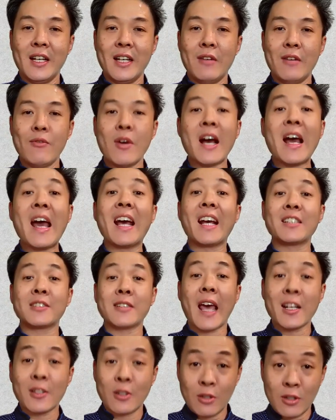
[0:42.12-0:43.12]
We are
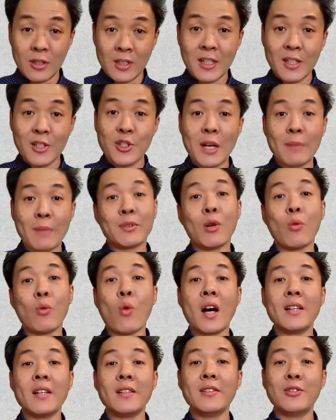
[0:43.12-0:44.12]
Exodus chapter
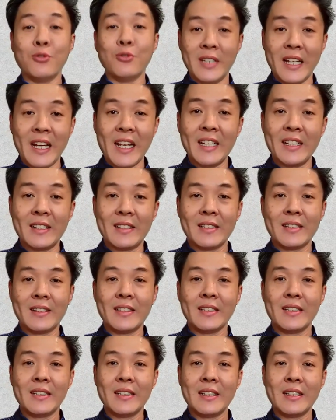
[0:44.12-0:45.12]
1 today.
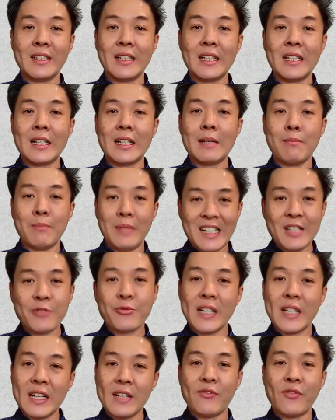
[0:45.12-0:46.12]
Please
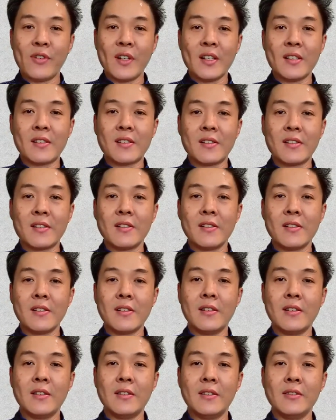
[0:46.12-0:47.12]
read it first
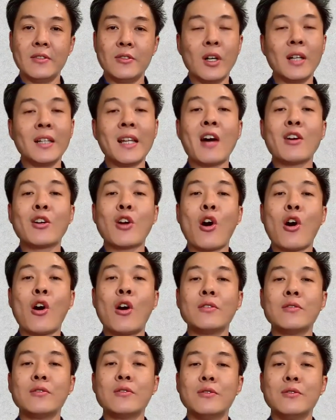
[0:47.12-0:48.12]
to allow
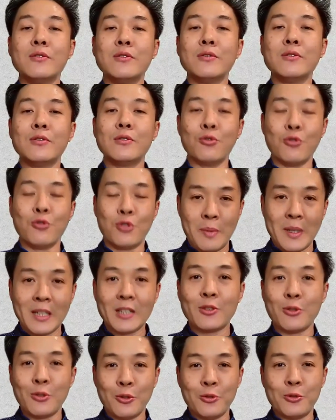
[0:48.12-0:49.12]
God to speak
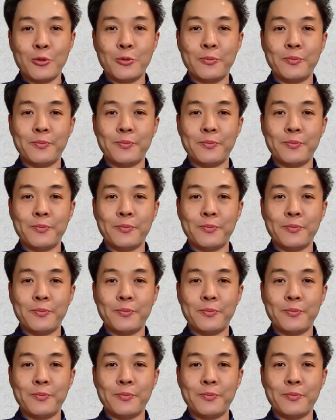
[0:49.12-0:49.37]
to you.